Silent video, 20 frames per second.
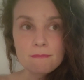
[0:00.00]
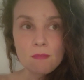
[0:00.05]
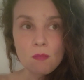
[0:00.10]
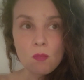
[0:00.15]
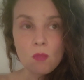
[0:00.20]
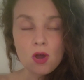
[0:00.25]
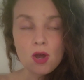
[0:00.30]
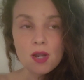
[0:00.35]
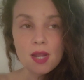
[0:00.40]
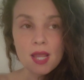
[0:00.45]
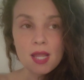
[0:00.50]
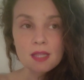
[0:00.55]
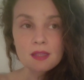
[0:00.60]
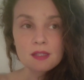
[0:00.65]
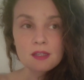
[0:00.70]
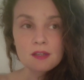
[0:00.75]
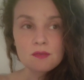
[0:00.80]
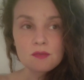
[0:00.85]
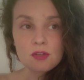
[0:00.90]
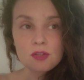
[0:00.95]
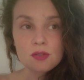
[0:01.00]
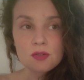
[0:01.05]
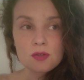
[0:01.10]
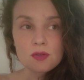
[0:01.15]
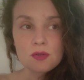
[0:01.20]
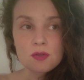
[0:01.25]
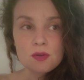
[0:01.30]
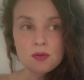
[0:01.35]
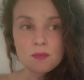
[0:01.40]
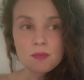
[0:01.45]
what I lived
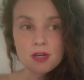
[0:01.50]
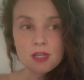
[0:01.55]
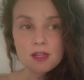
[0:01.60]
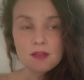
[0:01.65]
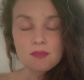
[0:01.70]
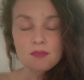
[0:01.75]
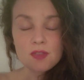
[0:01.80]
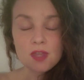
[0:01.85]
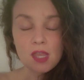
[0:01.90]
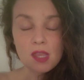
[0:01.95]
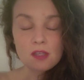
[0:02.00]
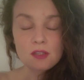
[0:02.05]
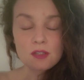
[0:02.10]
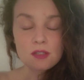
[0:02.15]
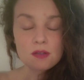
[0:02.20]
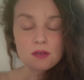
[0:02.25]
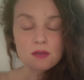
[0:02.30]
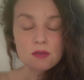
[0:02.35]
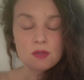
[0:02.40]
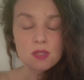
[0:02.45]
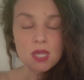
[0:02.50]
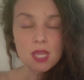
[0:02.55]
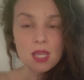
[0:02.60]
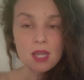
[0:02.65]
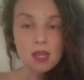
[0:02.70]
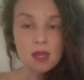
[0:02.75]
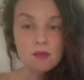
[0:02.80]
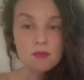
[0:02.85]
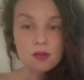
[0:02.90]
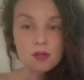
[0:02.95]
through, but if they do, they
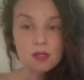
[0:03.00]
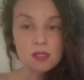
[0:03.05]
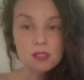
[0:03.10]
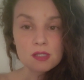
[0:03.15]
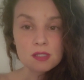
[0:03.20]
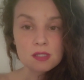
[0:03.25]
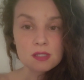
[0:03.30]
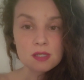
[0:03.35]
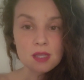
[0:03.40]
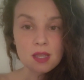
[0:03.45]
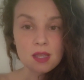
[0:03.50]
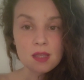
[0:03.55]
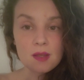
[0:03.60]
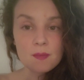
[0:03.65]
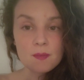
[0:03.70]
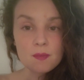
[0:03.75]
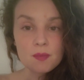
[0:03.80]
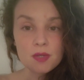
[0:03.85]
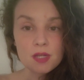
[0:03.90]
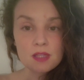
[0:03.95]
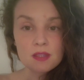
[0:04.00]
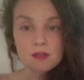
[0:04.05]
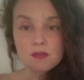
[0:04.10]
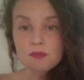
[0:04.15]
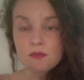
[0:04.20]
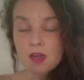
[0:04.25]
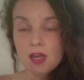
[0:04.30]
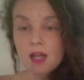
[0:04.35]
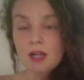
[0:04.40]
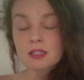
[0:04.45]
never escape. And the
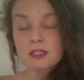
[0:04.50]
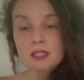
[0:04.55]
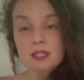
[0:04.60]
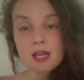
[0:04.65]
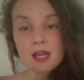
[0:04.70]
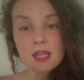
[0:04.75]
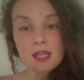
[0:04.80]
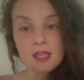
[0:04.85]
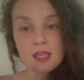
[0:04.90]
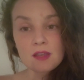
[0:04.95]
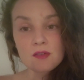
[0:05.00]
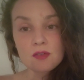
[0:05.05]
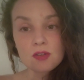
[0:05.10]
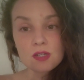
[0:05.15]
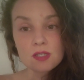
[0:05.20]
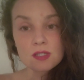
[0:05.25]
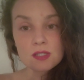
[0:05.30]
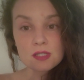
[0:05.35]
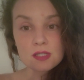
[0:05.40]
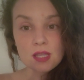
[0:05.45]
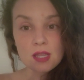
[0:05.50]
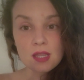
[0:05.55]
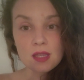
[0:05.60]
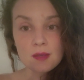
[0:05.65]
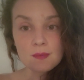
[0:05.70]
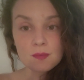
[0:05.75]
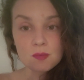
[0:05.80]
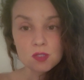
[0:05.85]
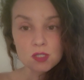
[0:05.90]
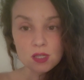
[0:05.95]
fact that I even
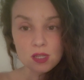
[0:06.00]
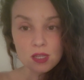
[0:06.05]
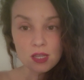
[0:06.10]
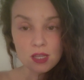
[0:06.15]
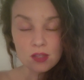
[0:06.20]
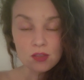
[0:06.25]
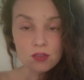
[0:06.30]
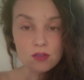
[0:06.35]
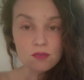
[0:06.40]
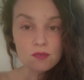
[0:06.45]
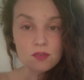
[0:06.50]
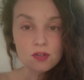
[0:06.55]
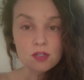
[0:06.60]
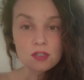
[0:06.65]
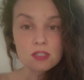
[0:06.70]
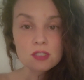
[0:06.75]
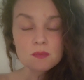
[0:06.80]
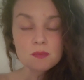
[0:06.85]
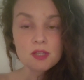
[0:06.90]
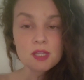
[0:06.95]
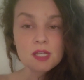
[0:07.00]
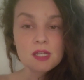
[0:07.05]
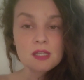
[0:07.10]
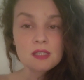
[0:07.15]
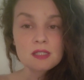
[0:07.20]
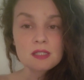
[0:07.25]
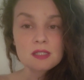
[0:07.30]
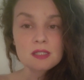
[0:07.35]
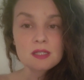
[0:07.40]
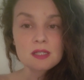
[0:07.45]
escaped in the first
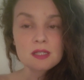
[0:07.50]
place